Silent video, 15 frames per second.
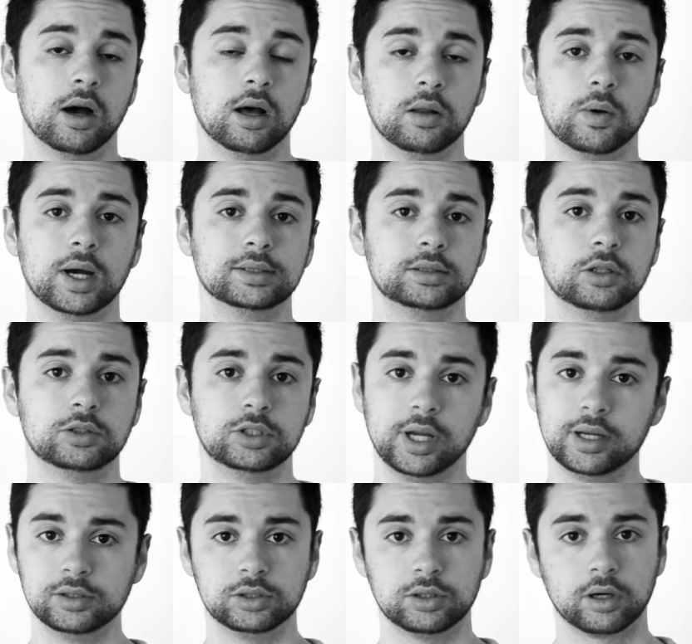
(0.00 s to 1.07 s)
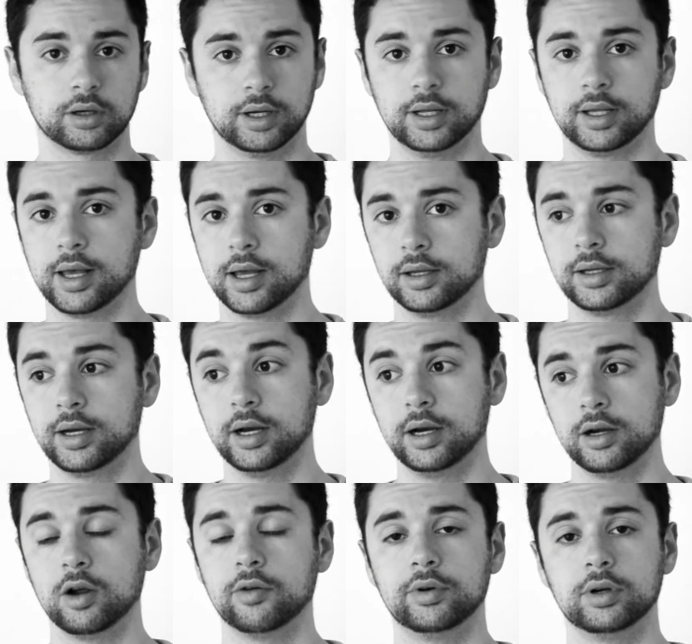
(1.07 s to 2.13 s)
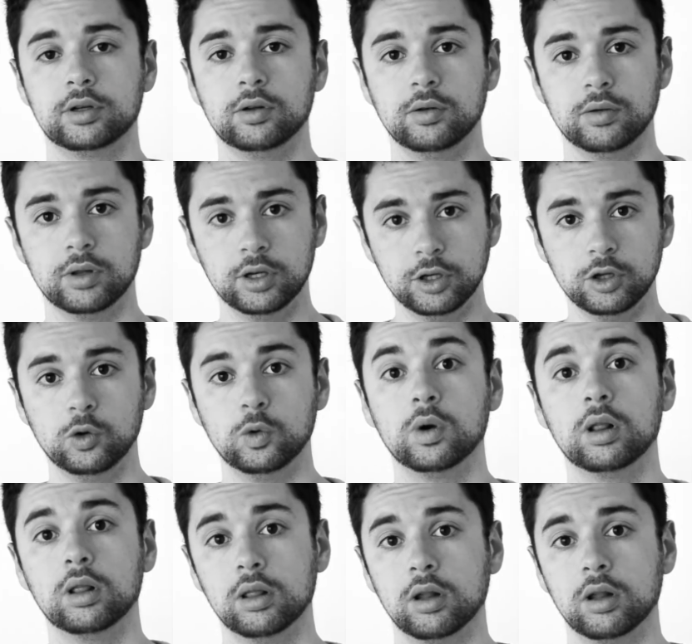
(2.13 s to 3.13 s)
Otherwise, those changes aren't going to get carried over to the new,